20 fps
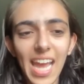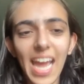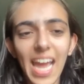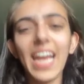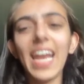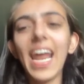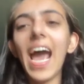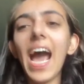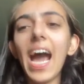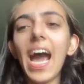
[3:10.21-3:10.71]

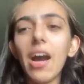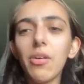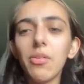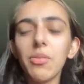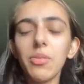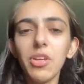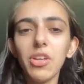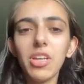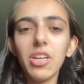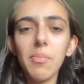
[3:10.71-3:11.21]
and how
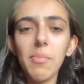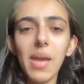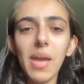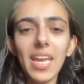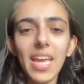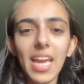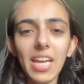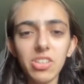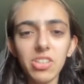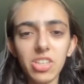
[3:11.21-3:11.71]
you can
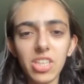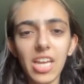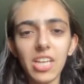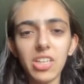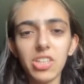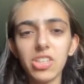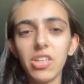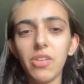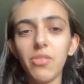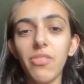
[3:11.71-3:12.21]
make
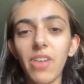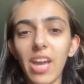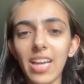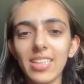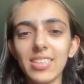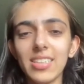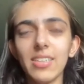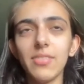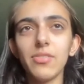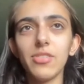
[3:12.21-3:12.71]
education
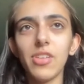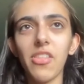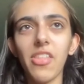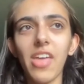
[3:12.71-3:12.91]
effective so